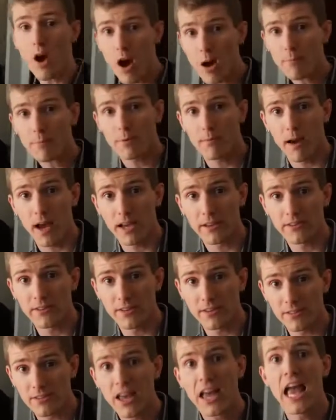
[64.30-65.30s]

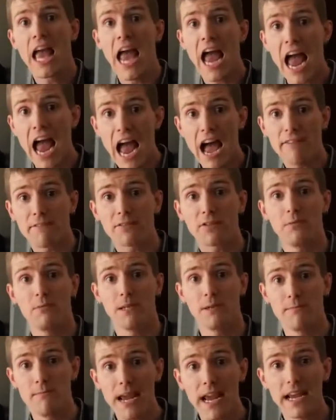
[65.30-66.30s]
compromises have to
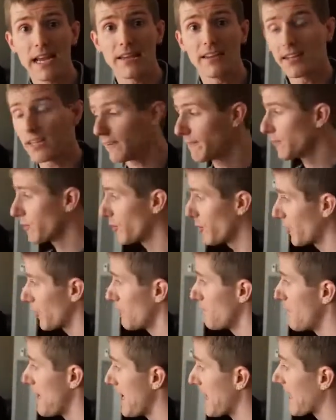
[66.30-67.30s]
be made if you're going
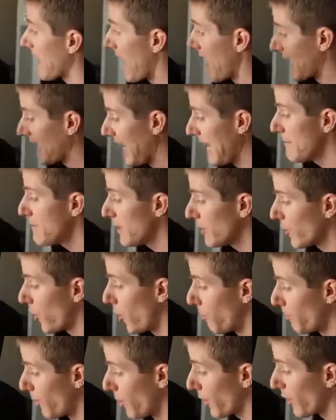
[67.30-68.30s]
to make a gaming
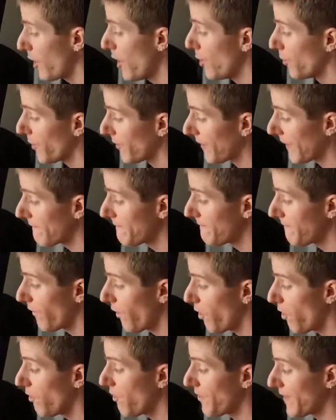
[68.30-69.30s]
notebook with a
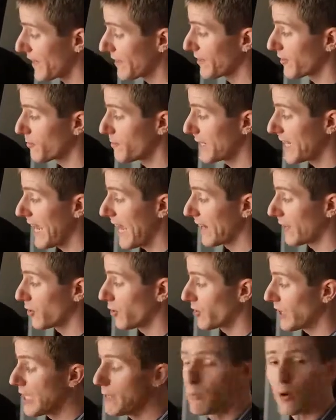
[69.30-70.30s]
full thickness
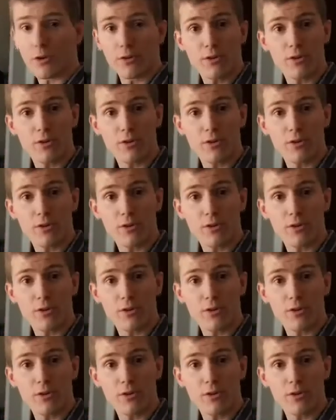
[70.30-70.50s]
mechanical keyboard.